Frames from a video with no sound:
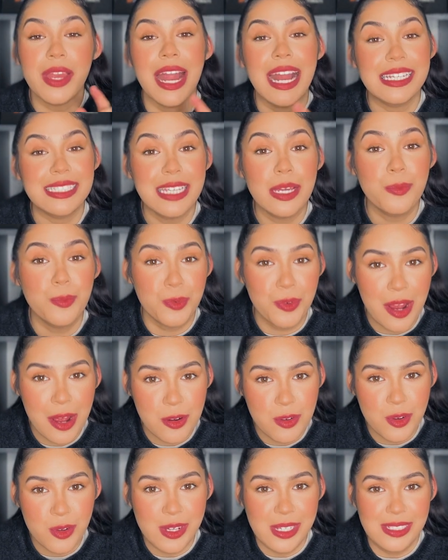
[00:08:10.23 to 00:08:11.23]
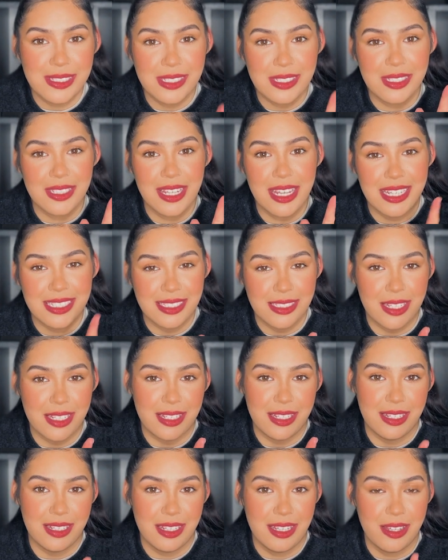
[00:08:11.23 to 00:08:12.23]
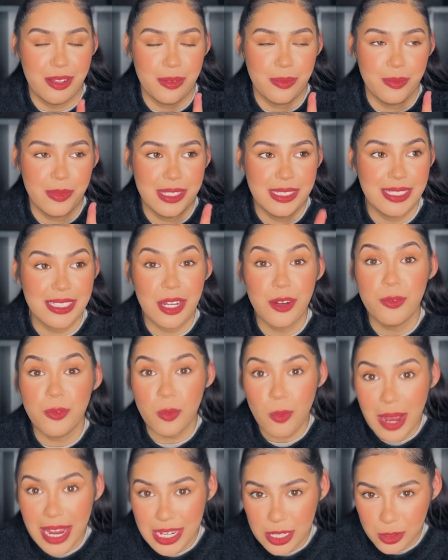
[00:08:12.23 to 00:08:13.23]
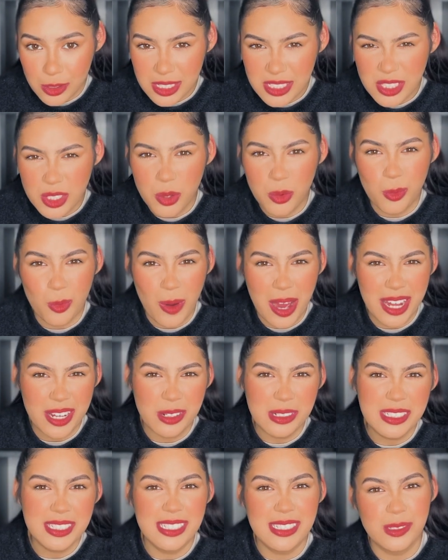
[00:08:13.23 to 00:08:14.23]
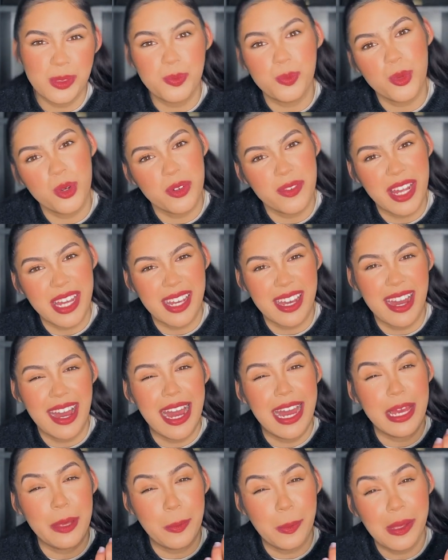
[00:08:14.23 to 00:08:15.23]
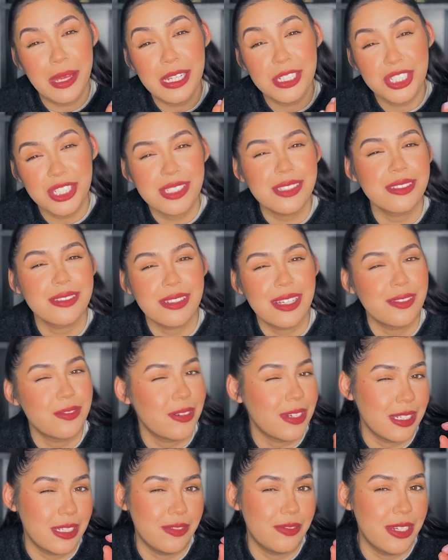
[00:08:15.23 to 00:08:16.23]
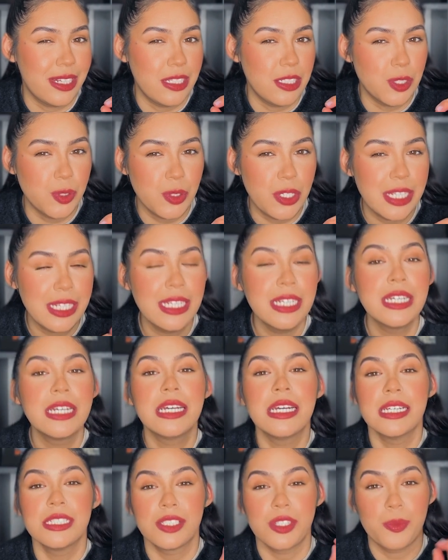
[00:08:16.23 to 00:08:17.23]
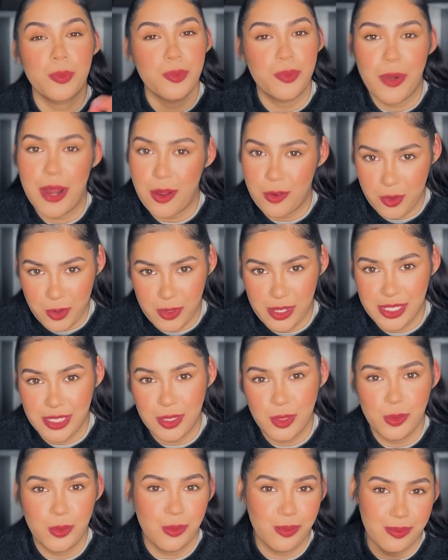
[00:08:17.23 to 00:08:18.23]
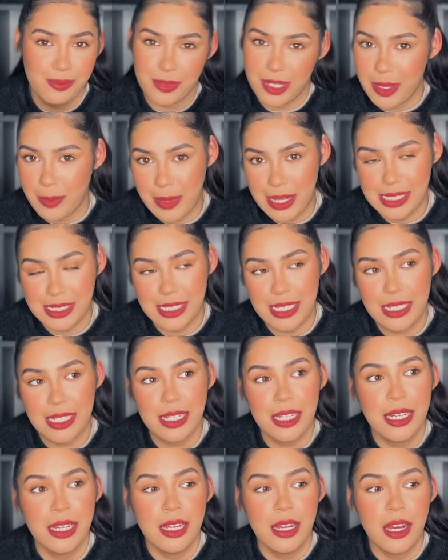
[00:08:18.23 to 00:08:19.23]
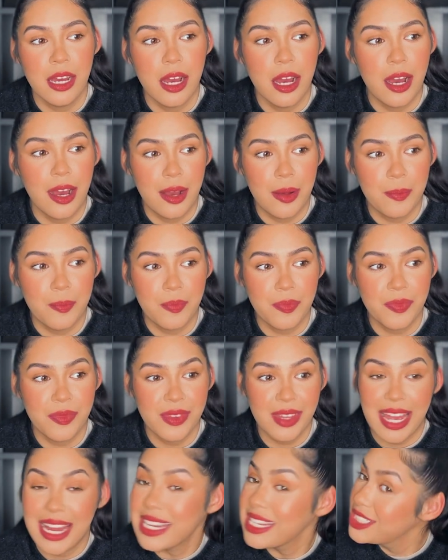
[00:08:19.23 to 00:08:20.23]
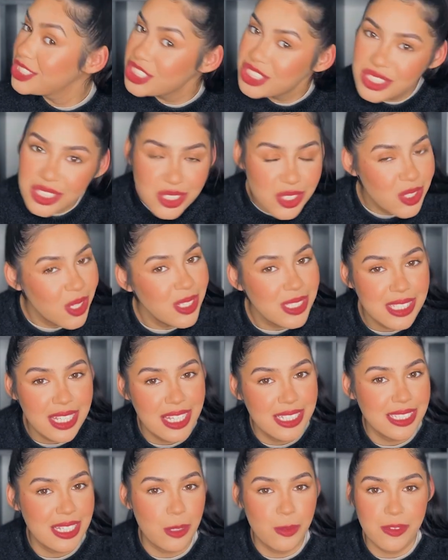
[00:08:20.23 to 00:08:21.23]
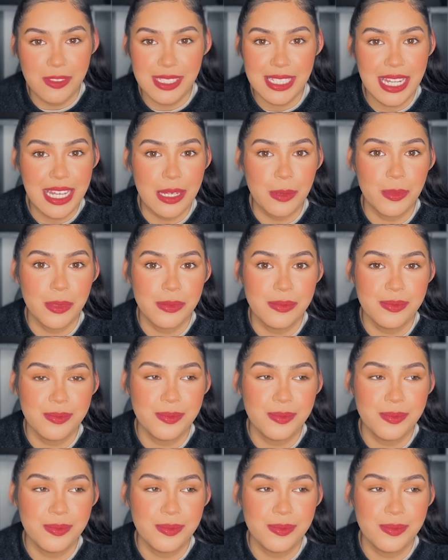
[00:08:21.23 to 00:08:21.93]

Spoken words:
I say brown noise, except... instead of white noise, because white noise is more of like a higher pitch and I find it really annoying. So brown noise, amazing. And he just associates that with sleep.